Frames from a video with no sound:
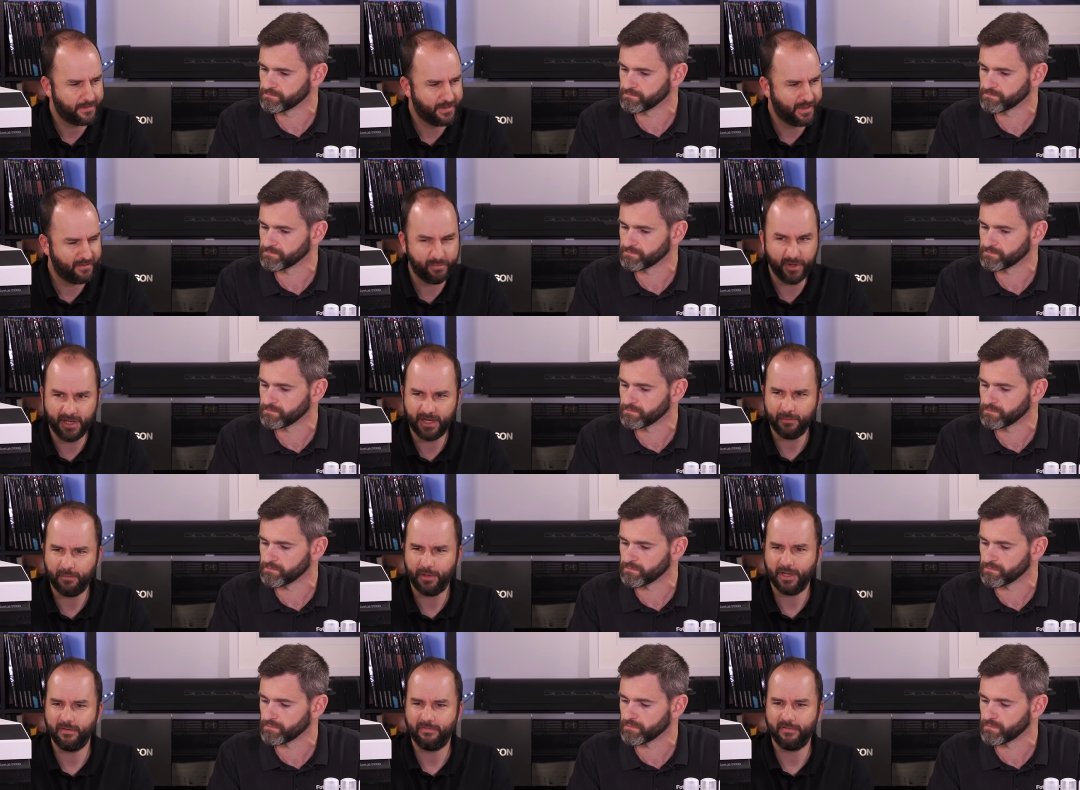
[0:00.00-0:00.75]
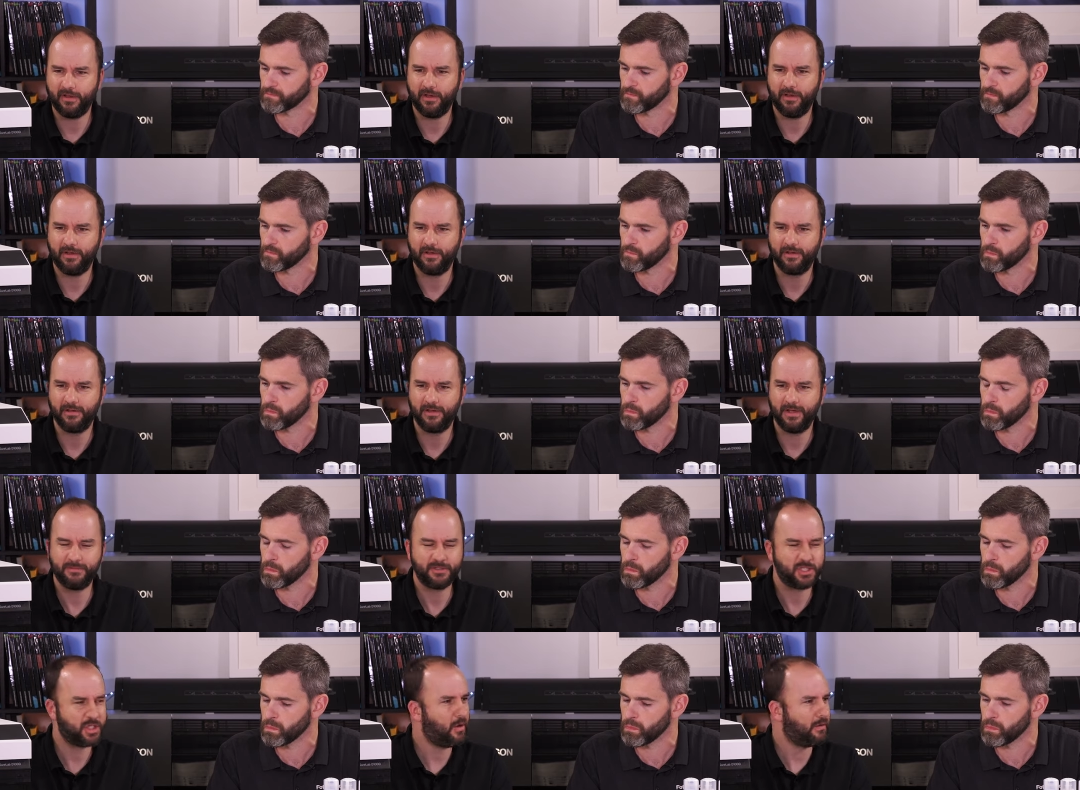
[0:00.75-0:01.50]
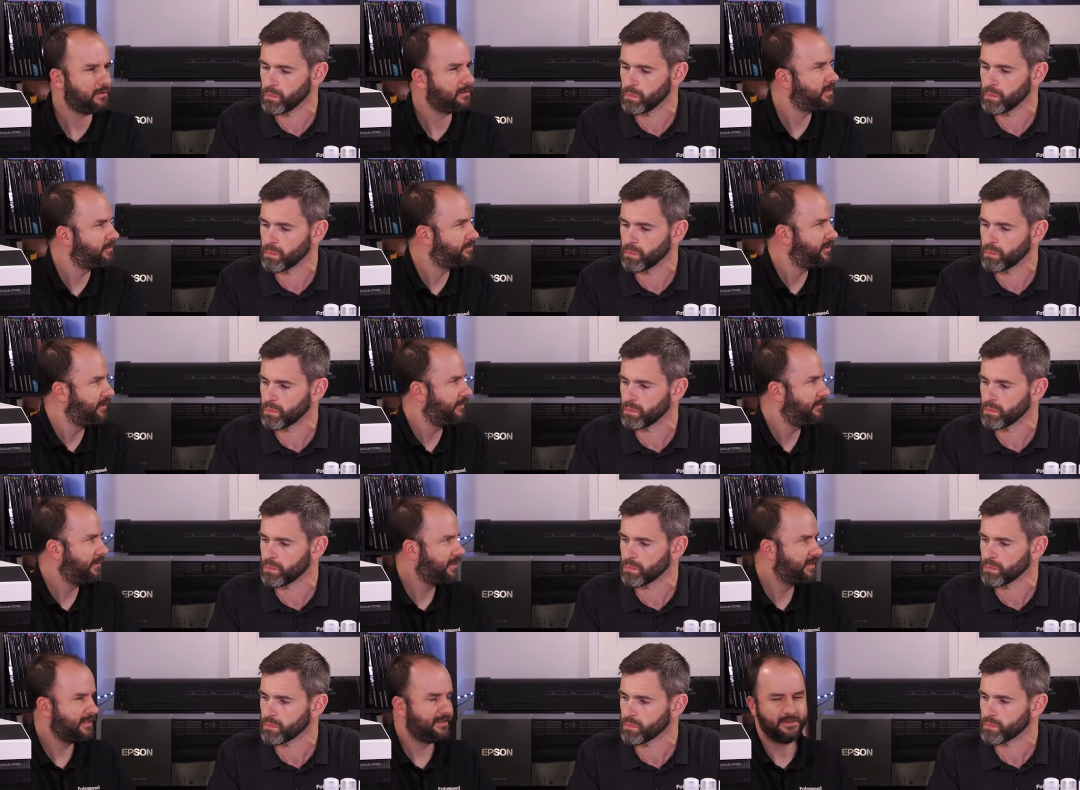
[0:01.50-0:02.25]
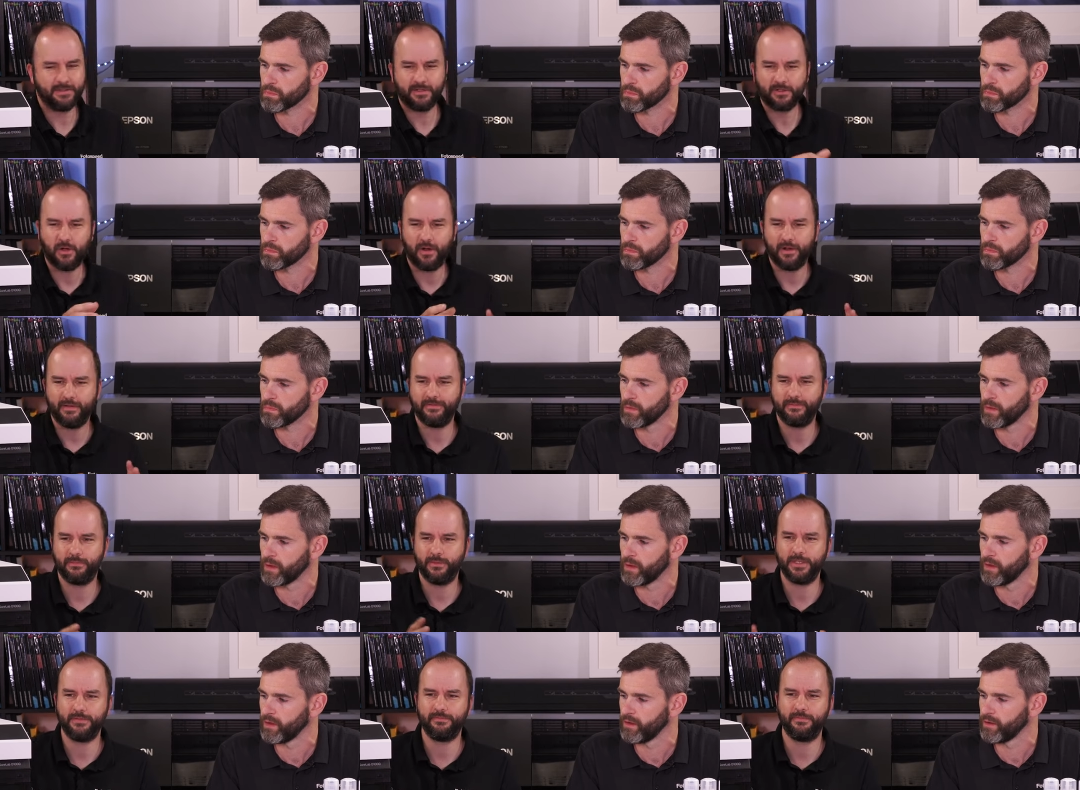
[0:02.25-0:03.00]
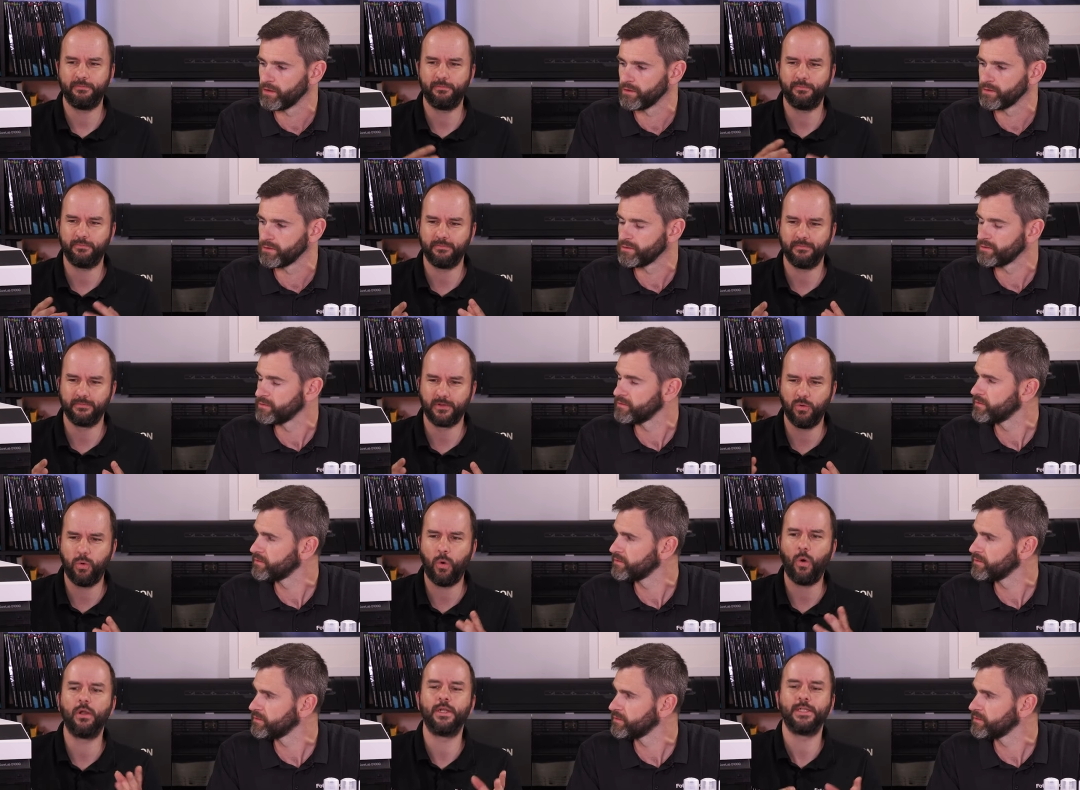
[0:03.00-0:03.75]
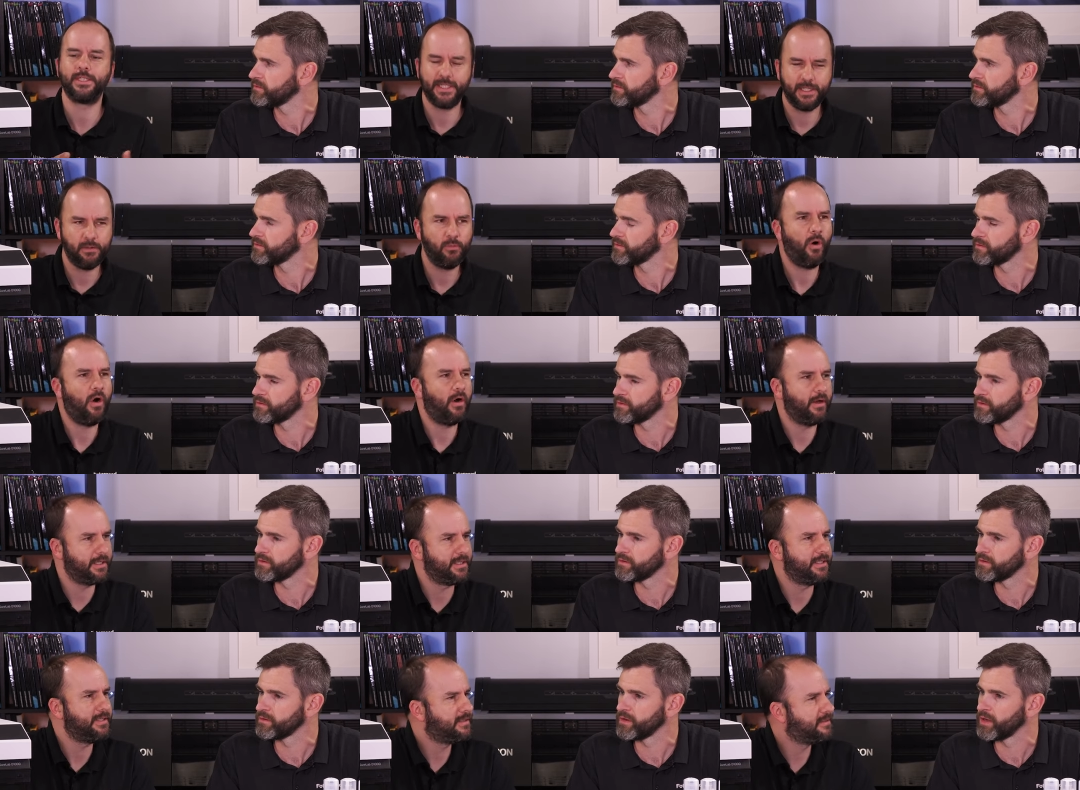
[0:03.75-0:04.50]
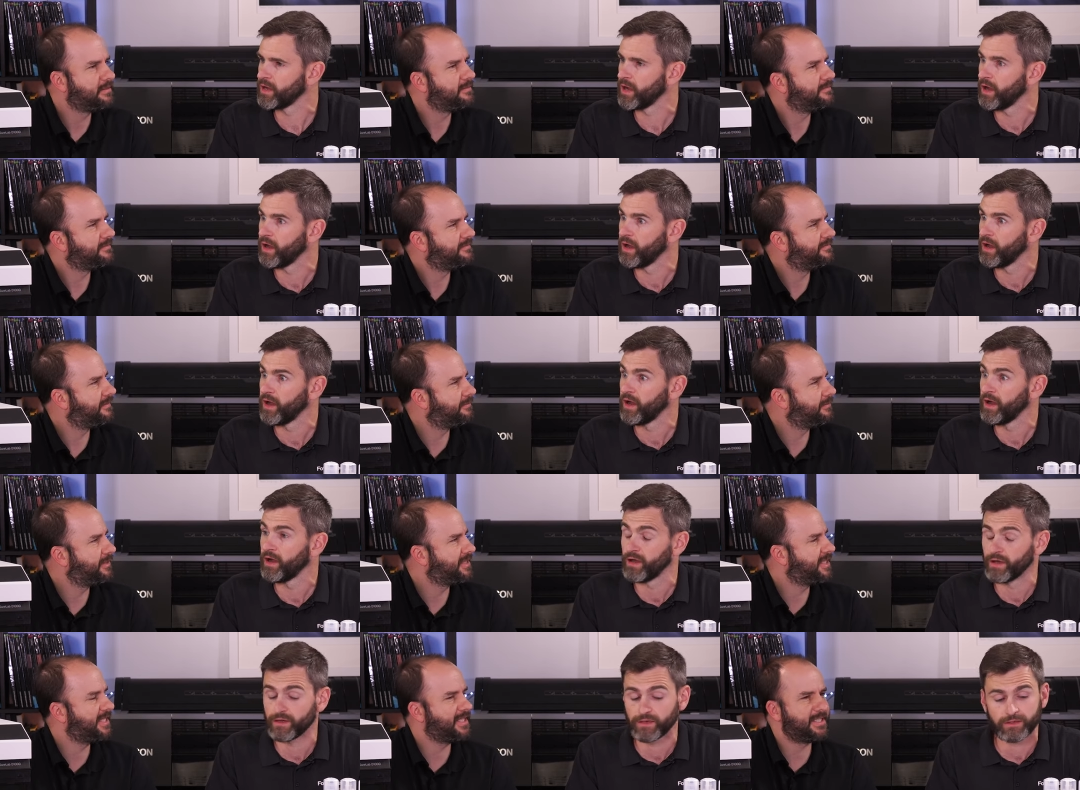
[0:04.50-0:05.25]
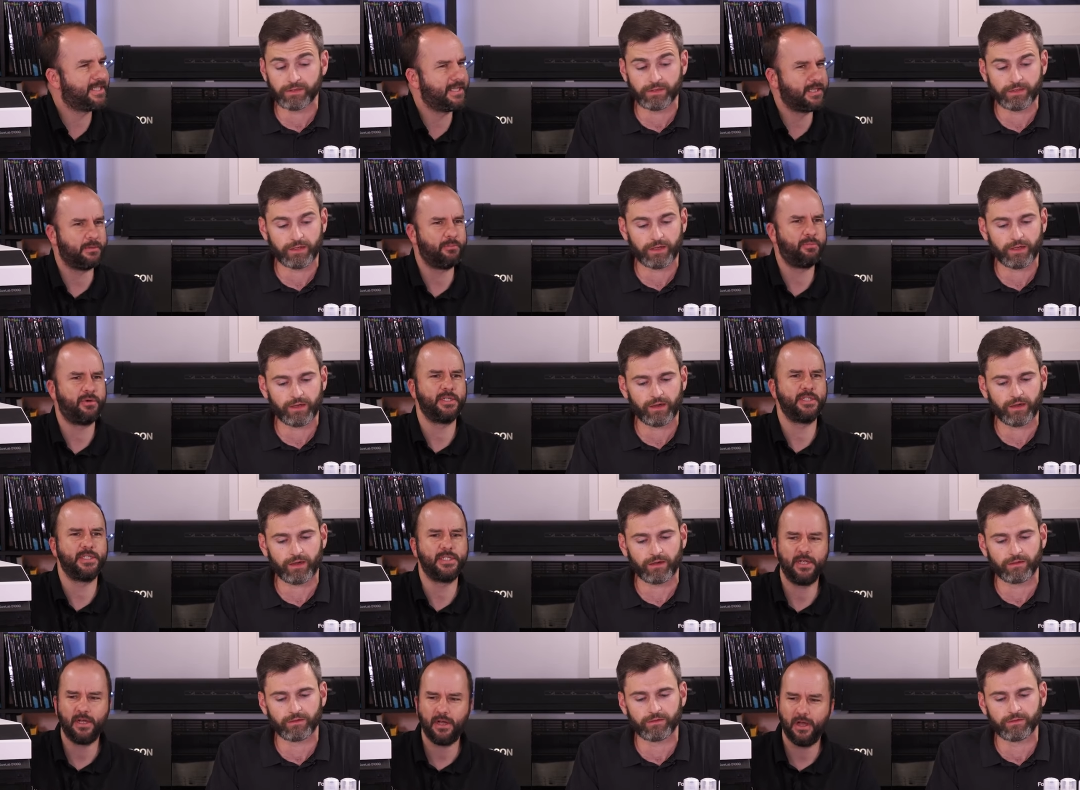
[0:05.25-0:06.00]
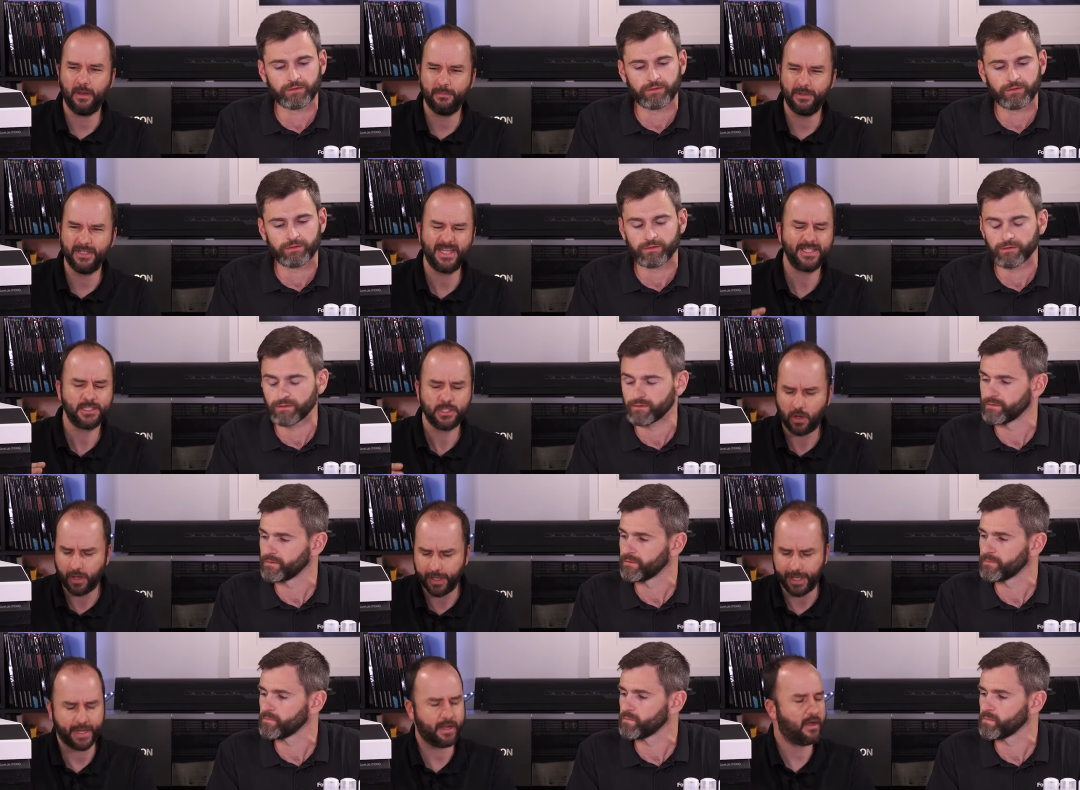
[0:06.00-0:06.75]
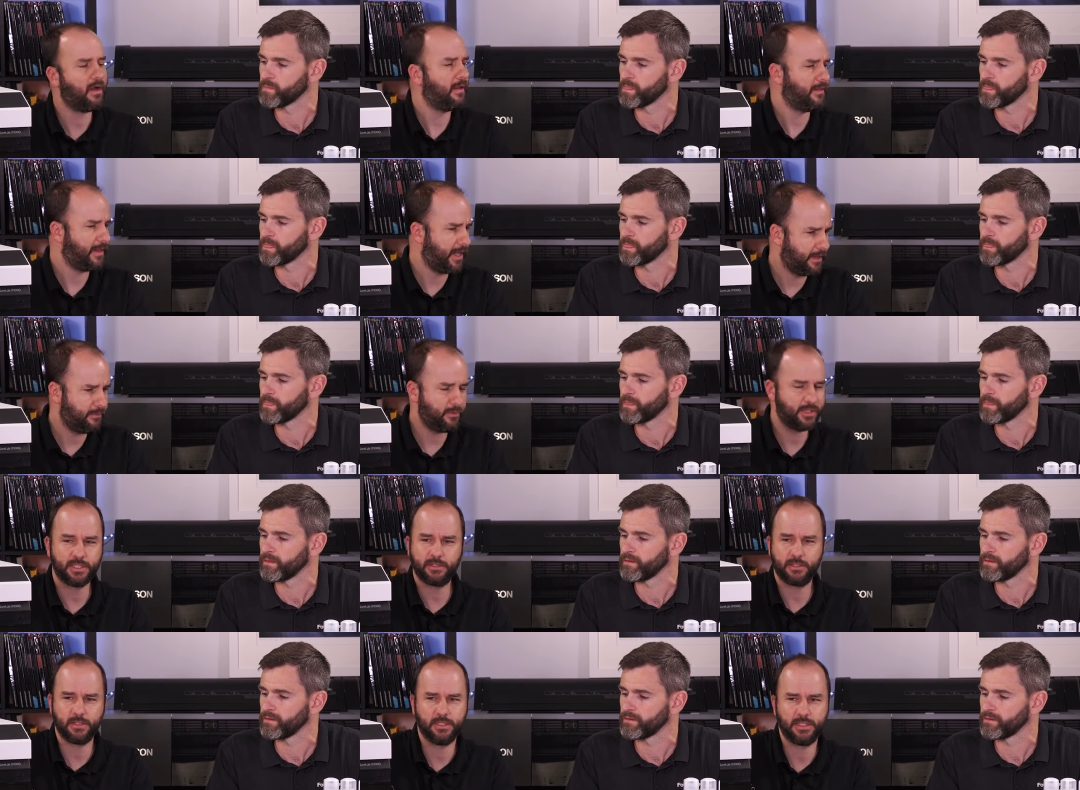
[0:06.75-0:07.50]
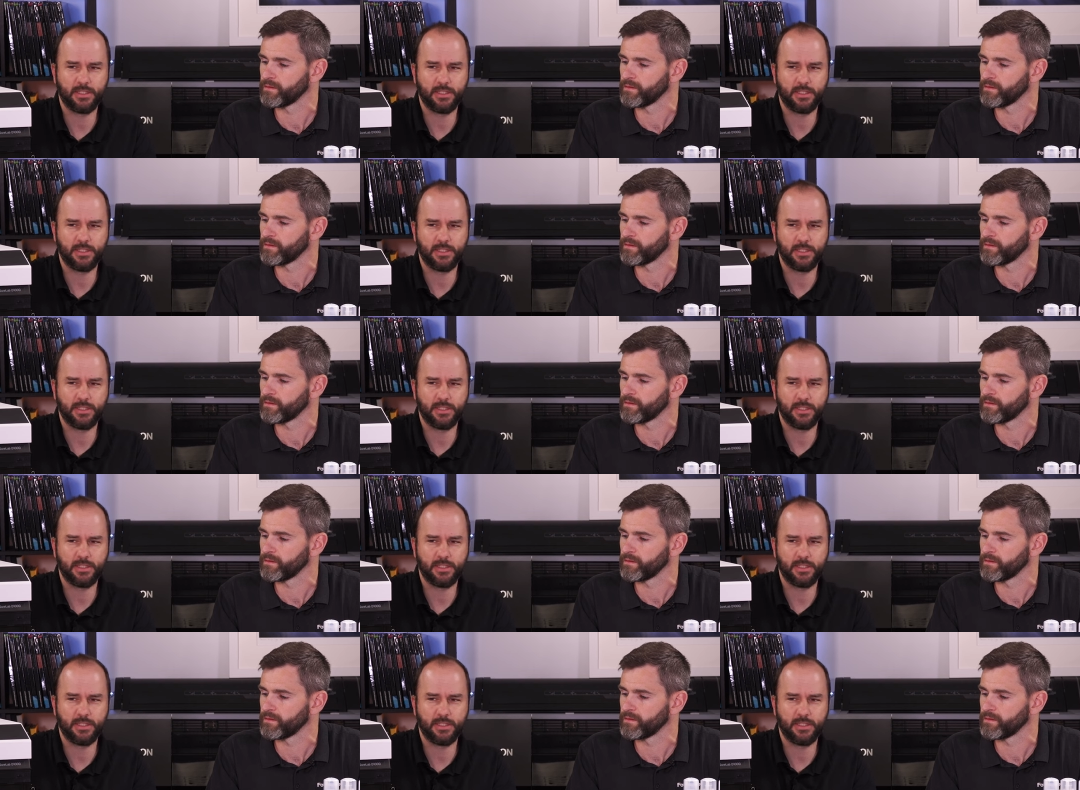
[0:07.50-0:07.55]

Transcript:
Speaker 1: they've been a bit of a of shock to be honest. It's kind of with quality wise from a six inch yeah. printer. I mean, they're dying, aren't they? Which